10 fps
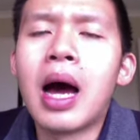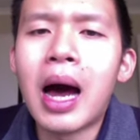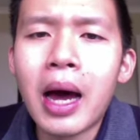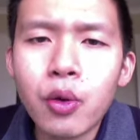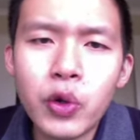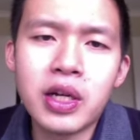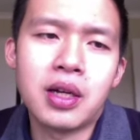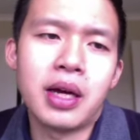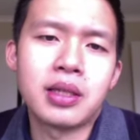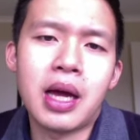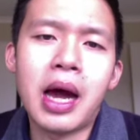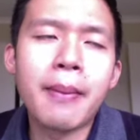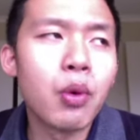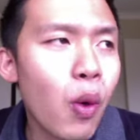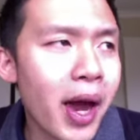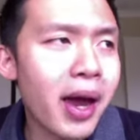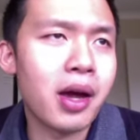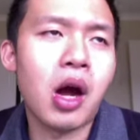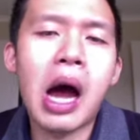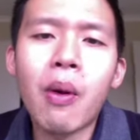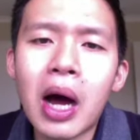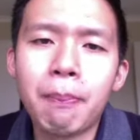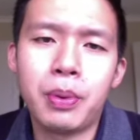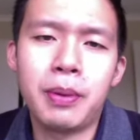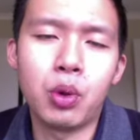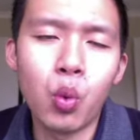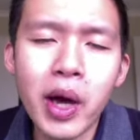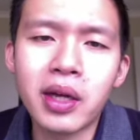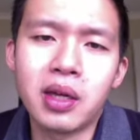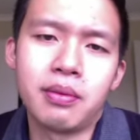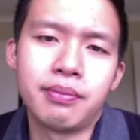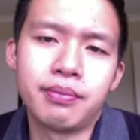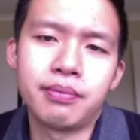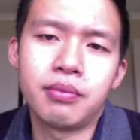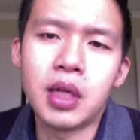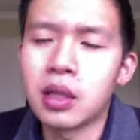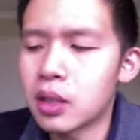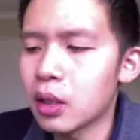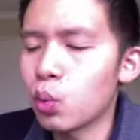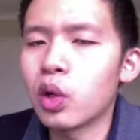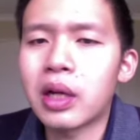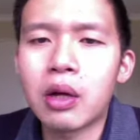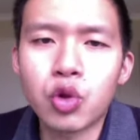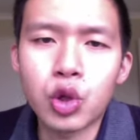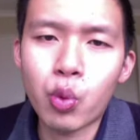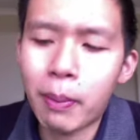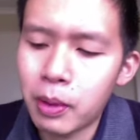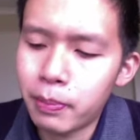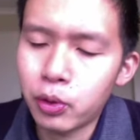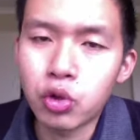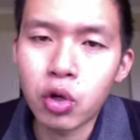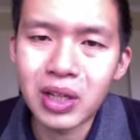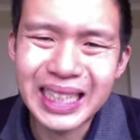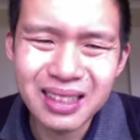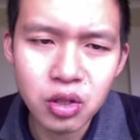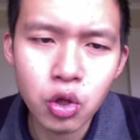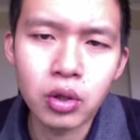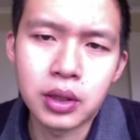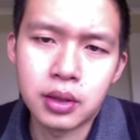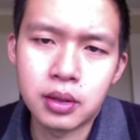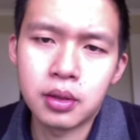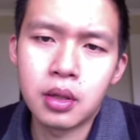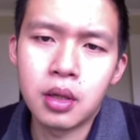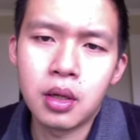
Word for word: I realize, I'm aware how hard people work in the third world countries where people do not earn dollars.